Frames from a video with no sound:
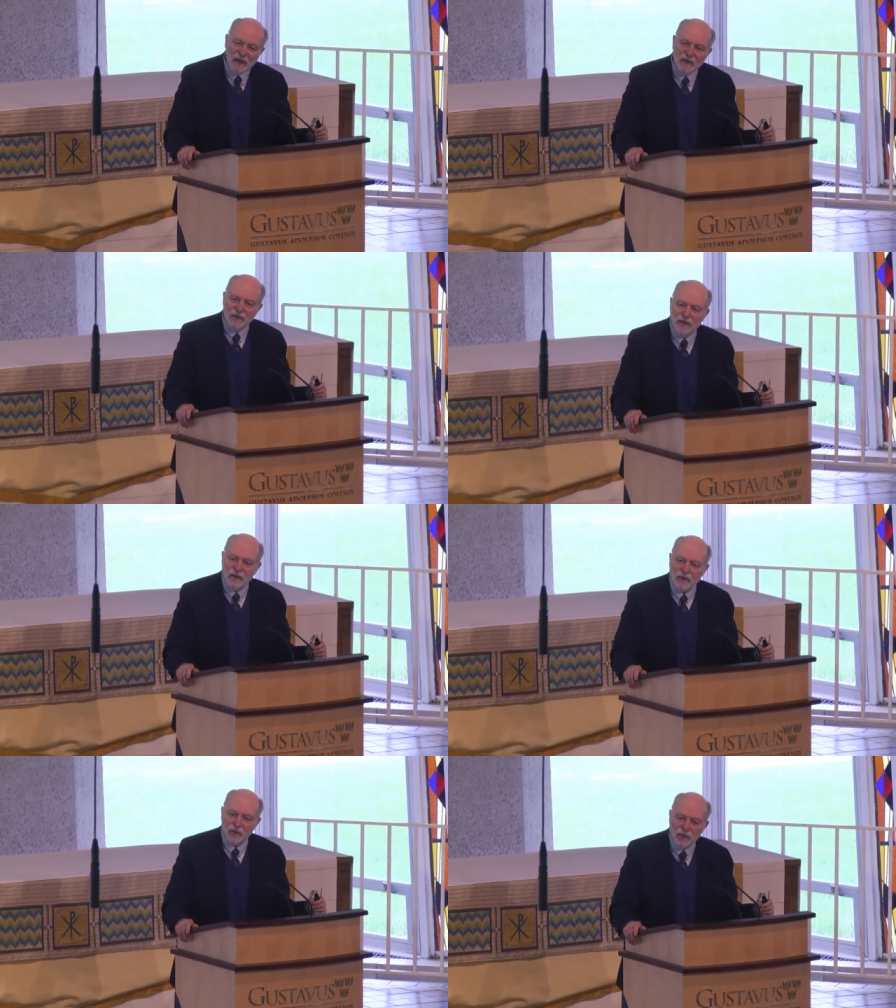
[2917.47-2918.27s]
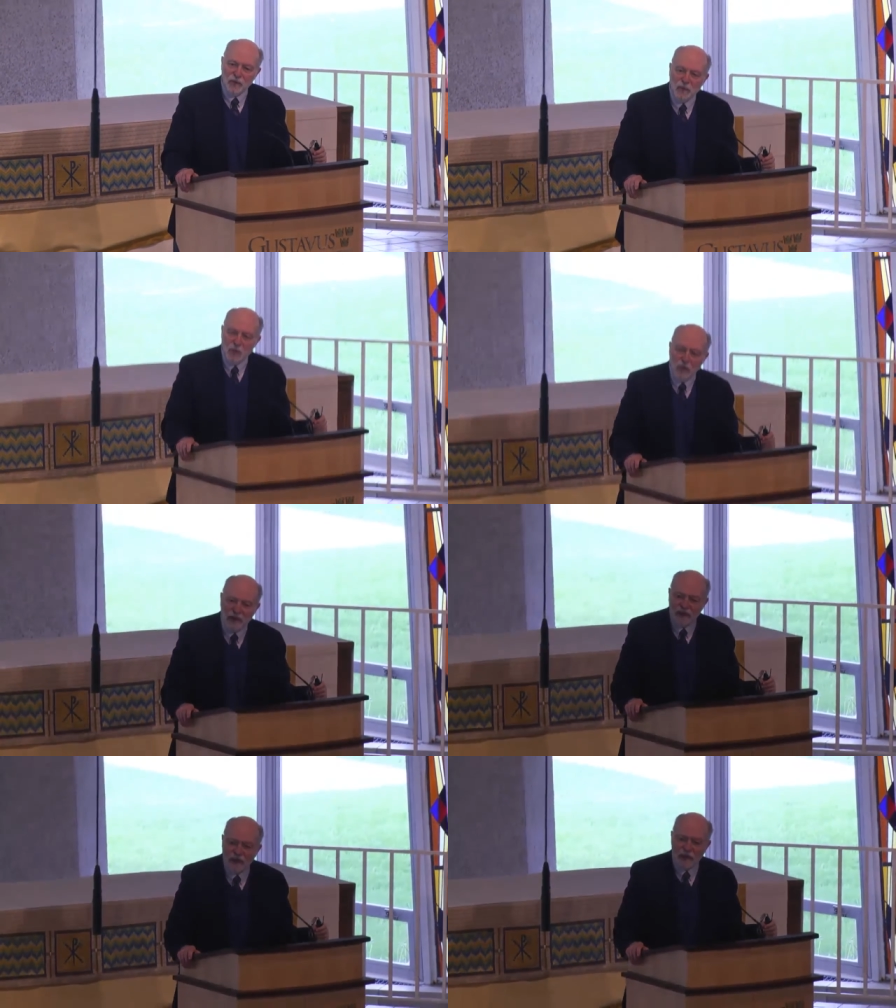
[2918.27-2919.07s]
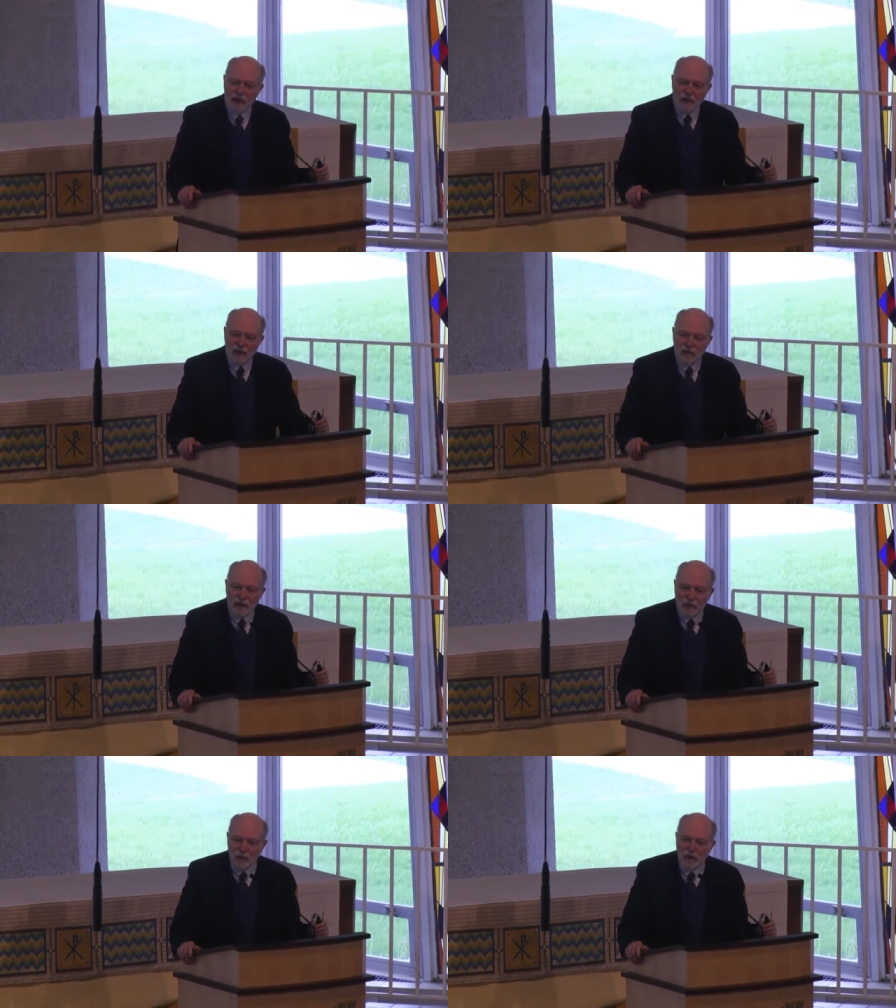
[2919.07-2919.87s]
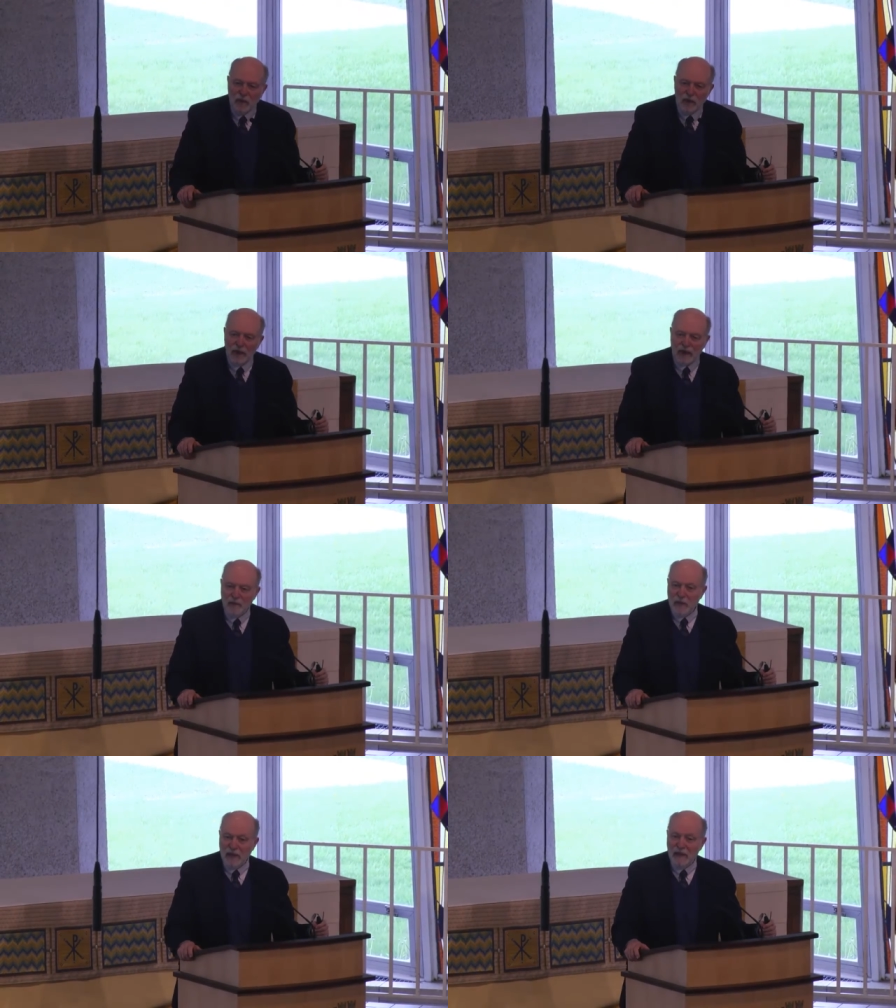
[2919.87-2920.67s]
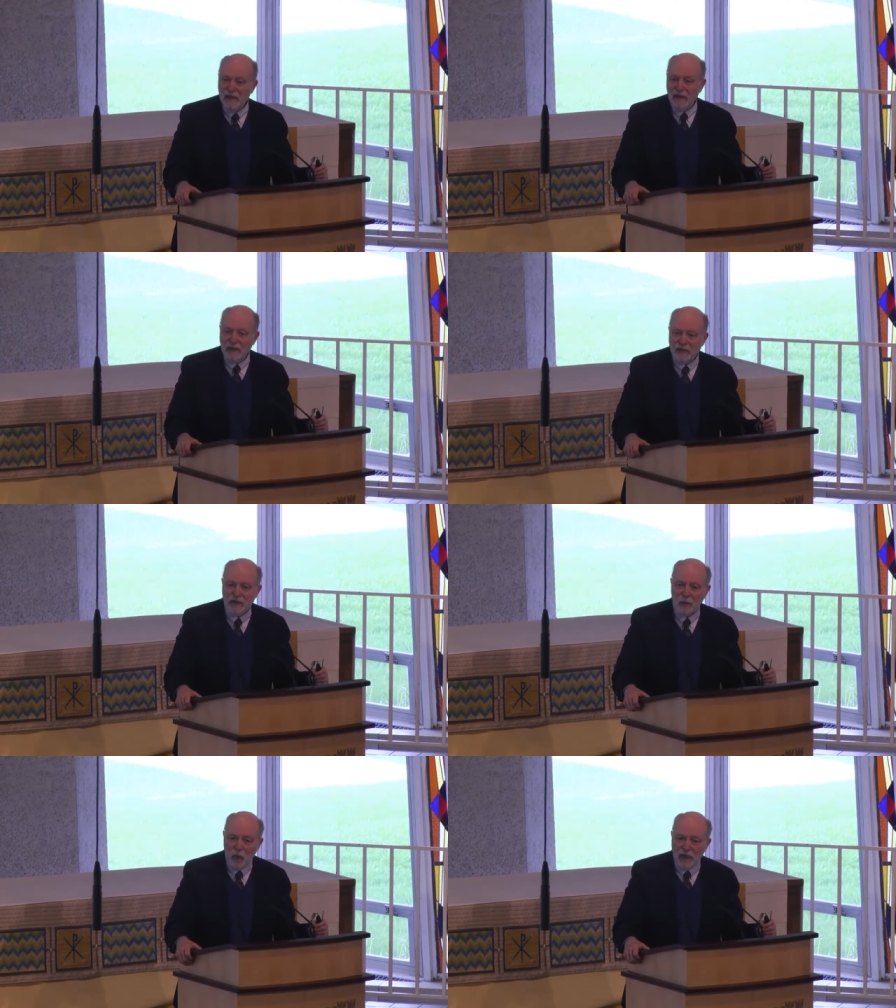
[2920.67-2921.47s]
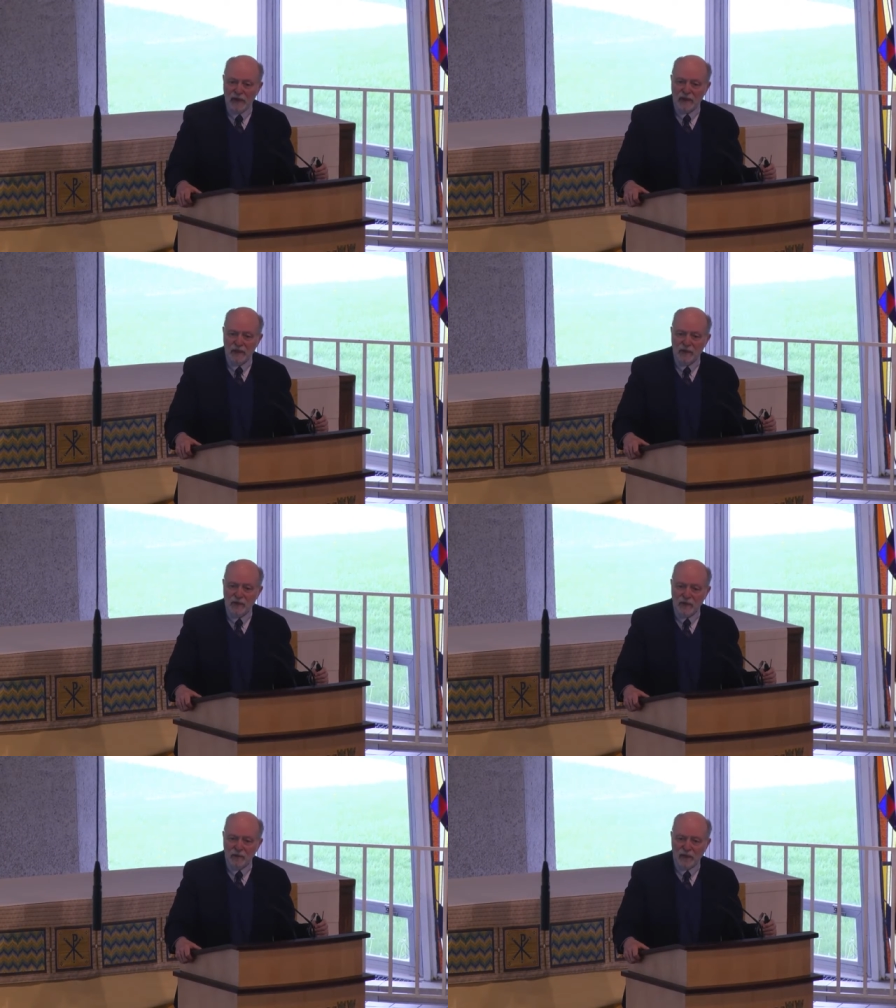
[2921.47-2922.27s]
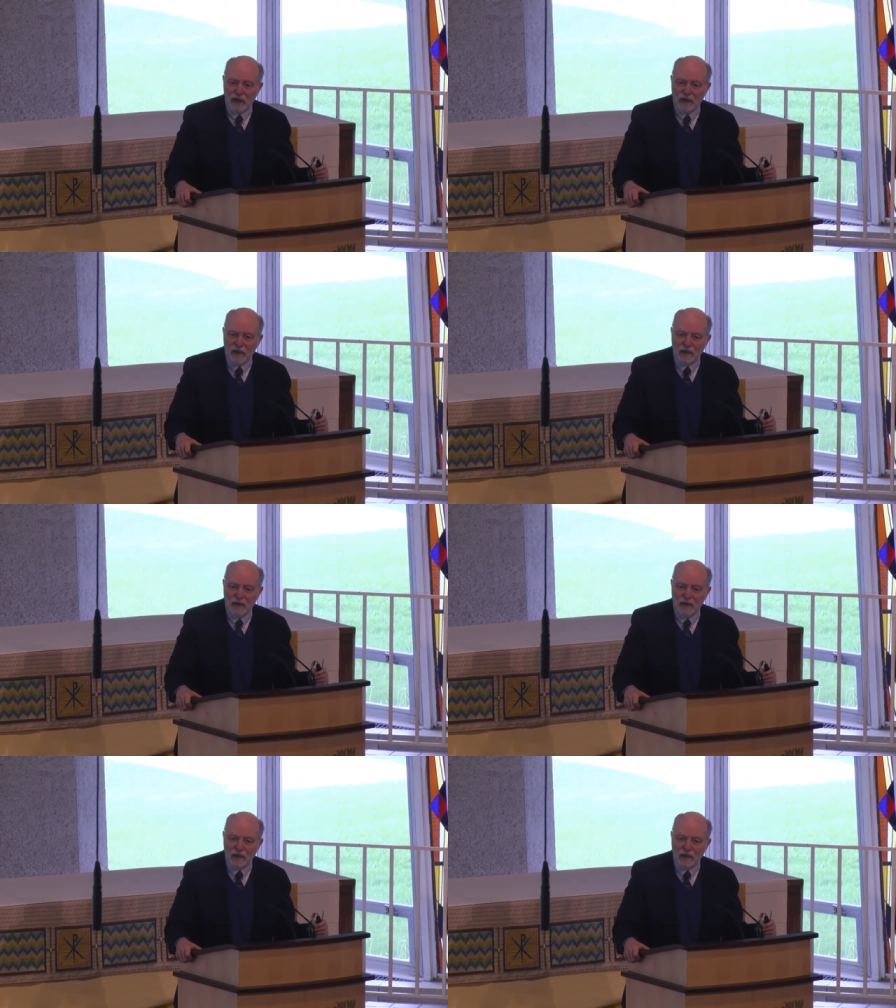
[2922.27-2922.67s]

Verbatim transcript: here in this room with people who are committed to this and wanting to do something.